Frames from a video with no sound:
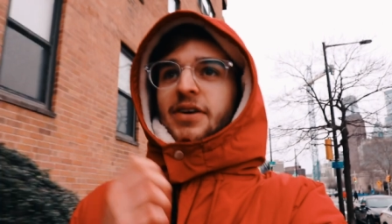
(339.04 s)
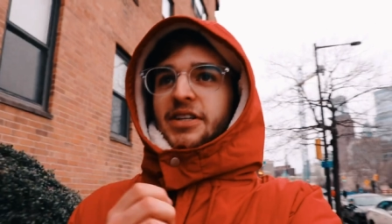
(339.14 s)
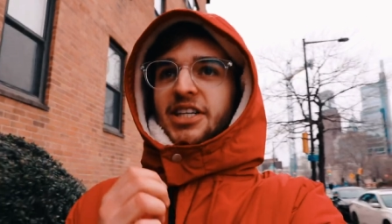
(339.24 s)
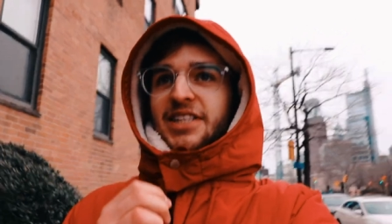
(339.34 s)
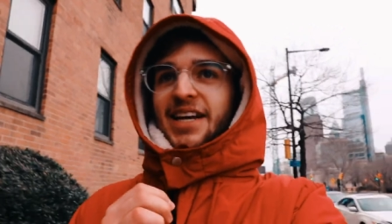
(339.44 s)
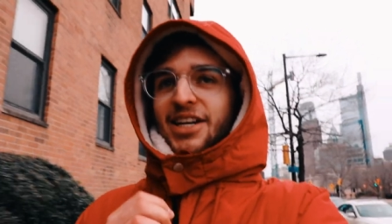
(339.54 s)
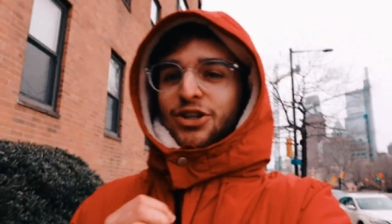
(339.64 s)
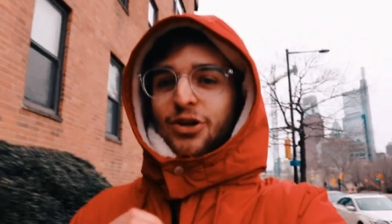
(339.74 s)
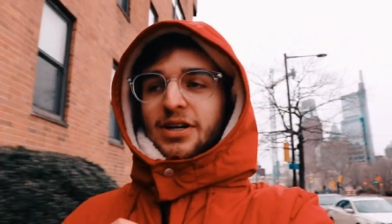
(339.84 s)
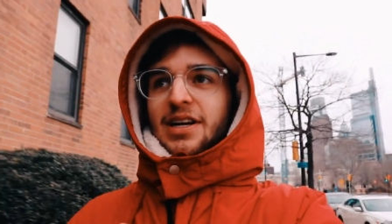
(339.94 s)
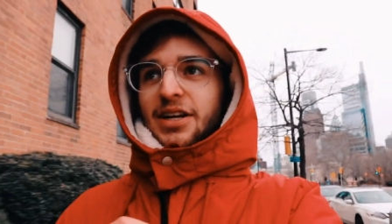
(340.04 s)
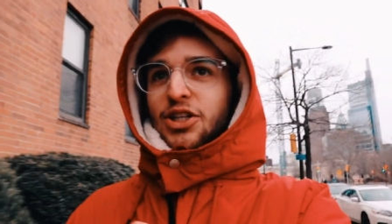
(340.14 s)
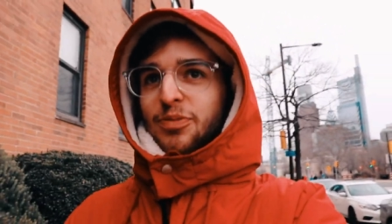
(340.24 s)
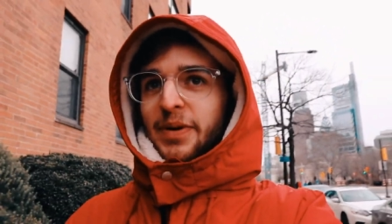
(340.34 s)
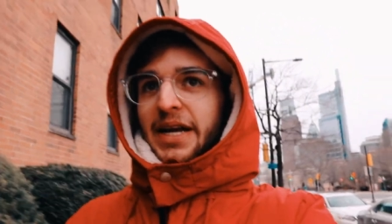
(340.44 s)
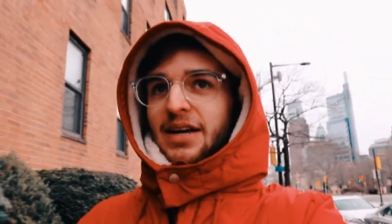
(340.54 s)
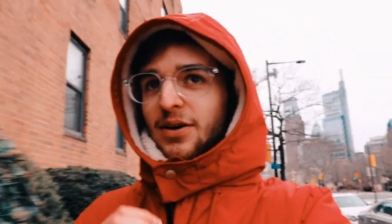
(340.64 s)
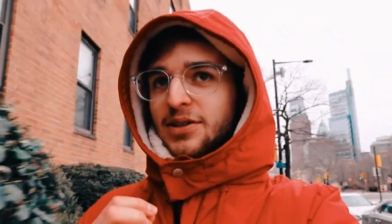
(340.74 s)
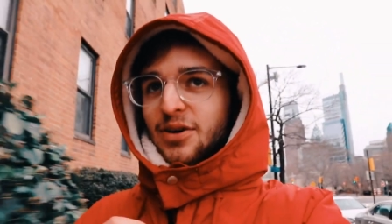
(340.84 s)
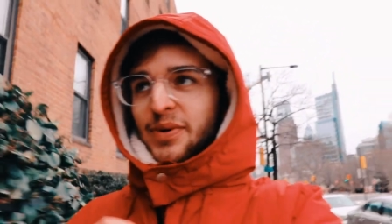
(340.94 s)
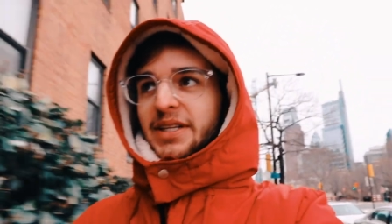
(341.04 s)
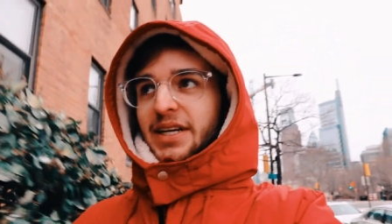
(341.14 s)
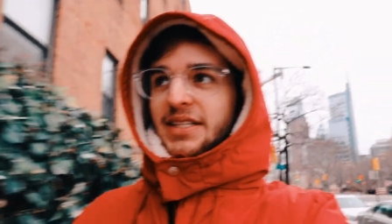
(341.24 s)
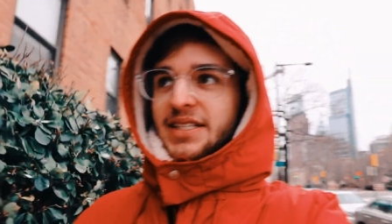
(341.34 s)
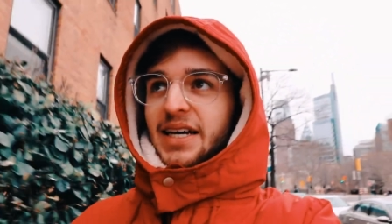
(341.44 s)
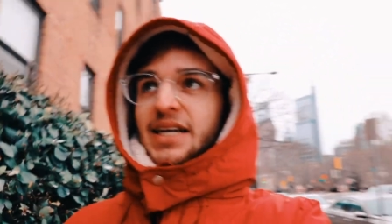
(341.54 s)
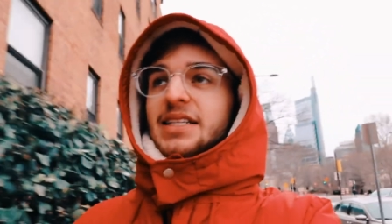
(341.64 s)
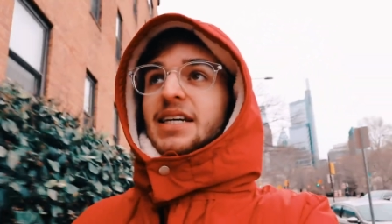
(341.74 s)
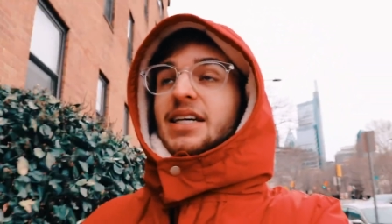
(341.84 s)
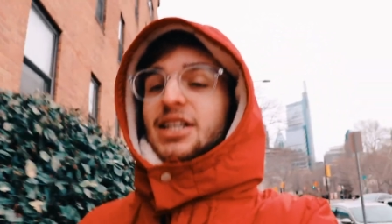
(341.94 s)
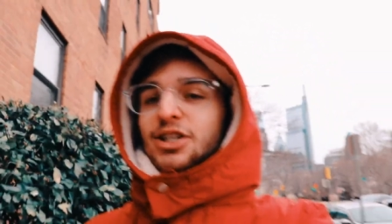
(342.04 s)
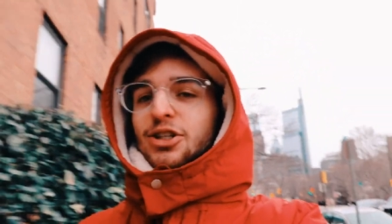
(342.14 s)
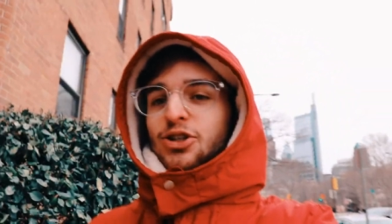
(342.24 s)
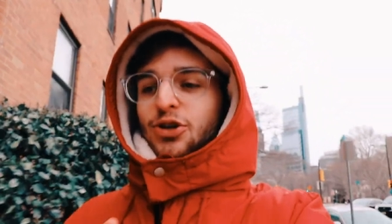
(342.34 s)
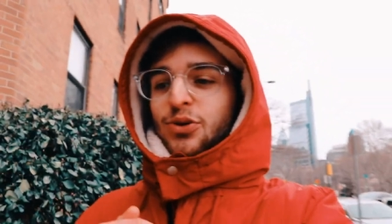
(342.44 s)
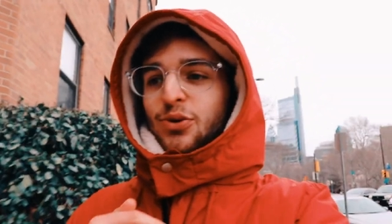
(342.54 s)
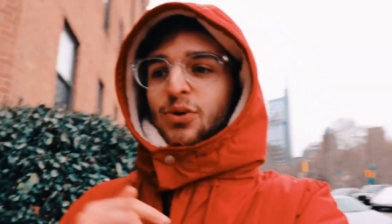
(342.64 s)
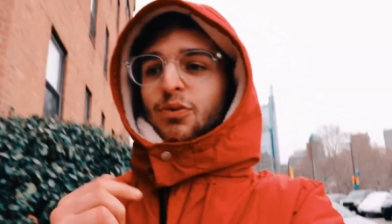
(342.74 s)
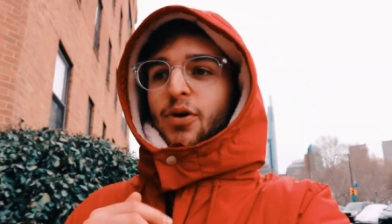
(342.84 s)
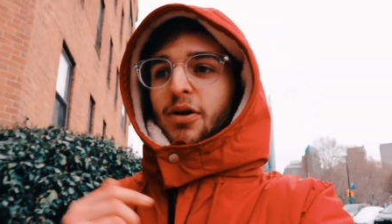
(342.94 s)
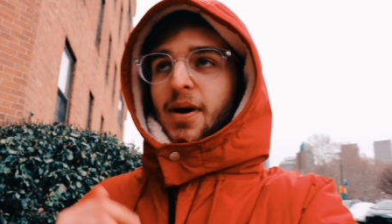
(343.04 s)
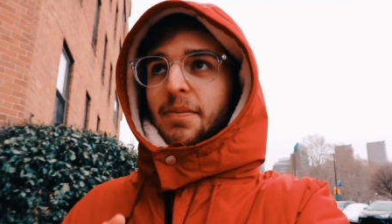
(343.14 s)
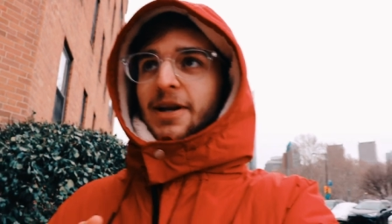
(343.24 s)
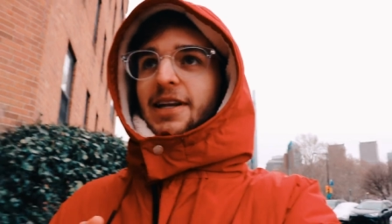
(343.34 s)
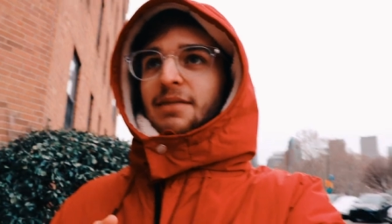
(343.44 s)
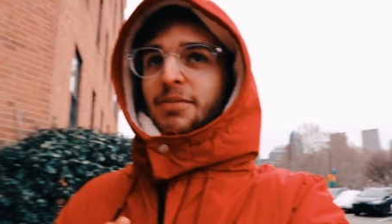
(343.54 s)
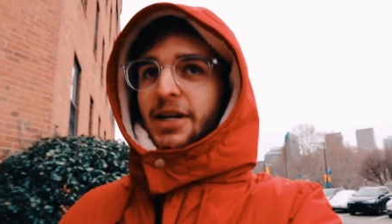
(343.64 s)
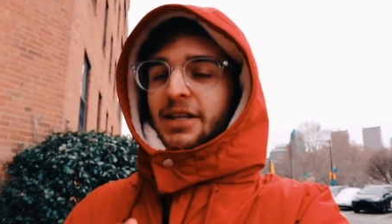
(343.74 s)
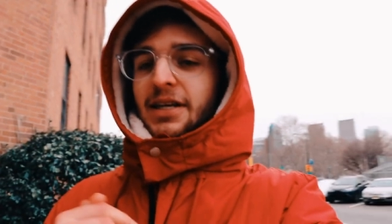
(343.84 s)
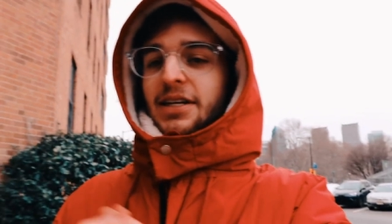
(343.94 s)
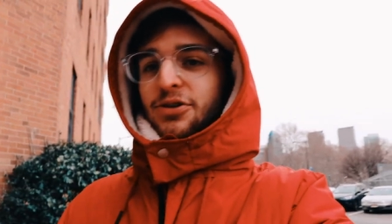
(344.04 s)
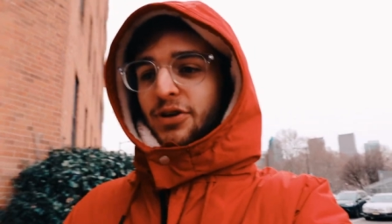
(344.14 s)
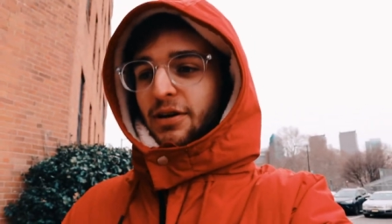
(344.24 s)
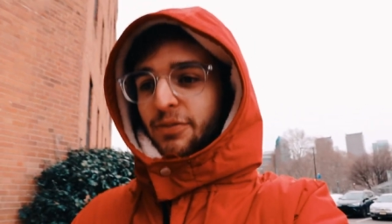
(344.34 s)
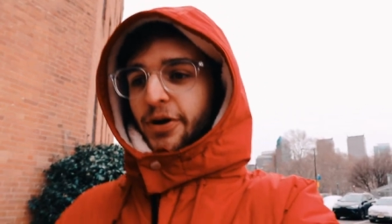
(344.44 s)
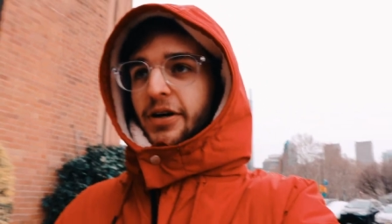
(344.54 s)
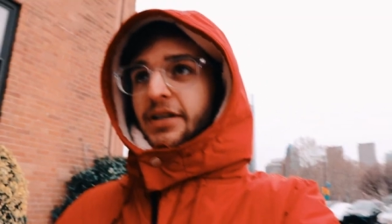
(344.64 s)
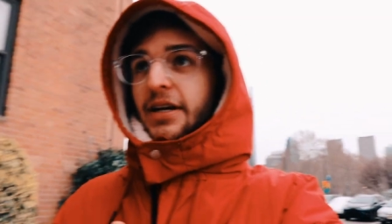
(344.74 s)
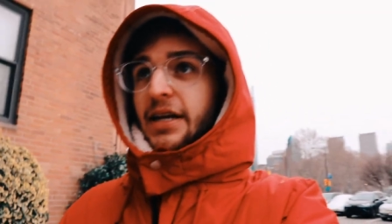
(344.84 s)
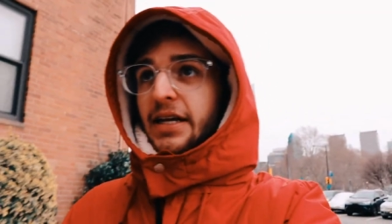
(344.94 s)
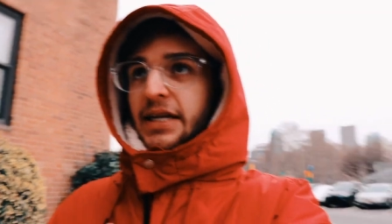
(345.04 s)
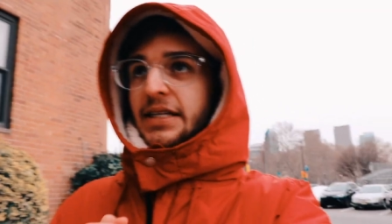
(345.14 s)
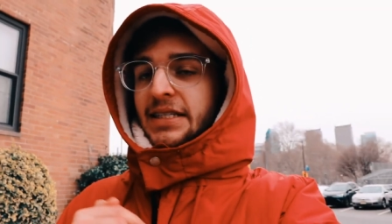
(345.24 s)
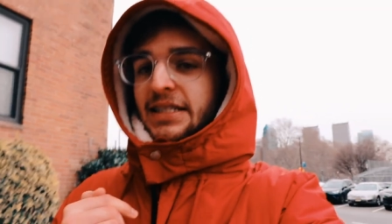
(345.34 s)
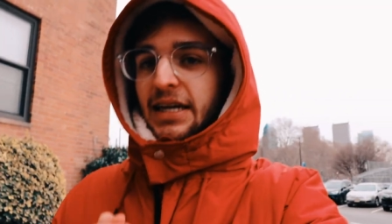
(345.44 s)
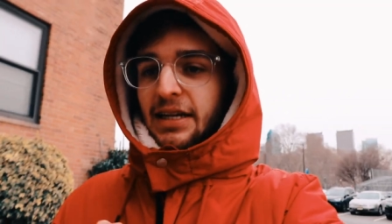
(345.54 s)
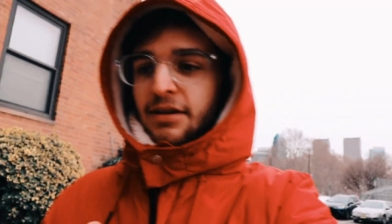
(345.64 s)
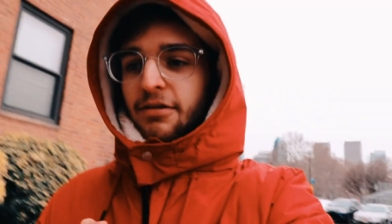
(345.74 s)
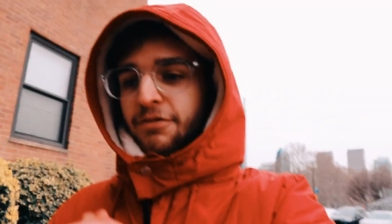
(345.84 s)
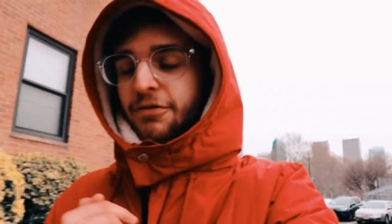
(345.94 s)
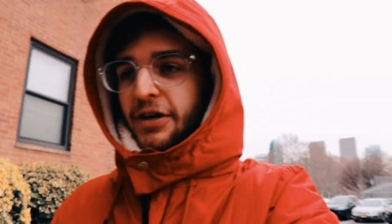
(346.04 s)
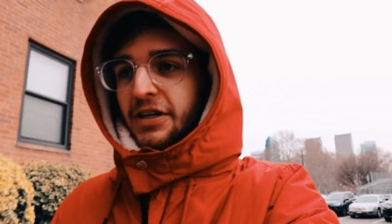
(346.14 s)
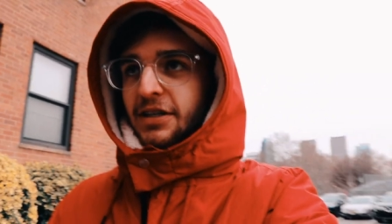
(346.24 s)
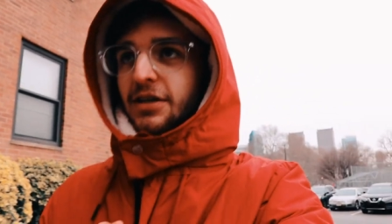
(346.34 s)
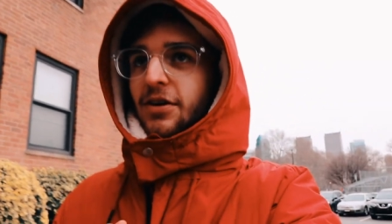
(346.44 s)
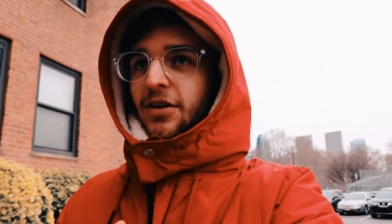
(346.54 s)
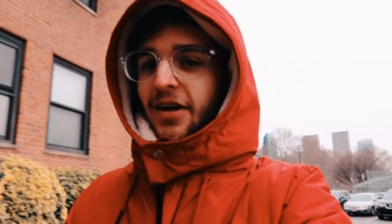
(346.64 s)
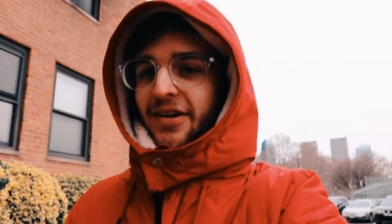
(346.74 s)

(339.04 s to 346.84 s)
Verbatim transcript: So I just had a short lunch break, also went inside to warm up a little, but it didn't really work. It's still freezing cold